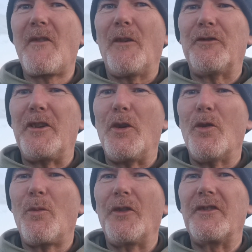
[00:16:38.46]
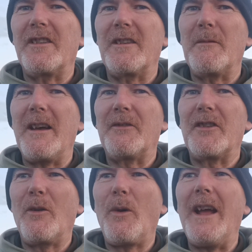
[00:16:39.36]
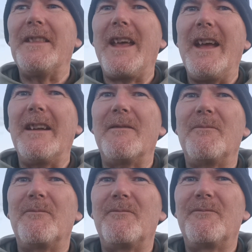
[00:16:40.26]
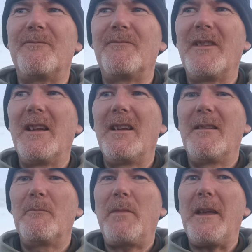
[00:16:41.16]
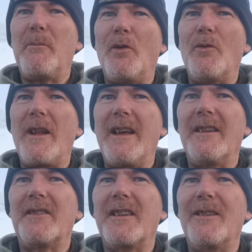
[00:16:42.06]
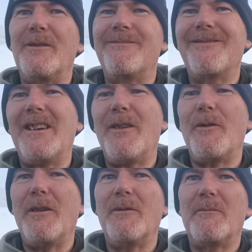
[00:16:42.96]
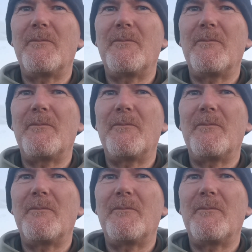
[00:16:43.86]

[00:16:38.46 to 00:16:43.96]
obviously the hook wasn't in the mouth, so I wound down, bait pulled out, so oh well.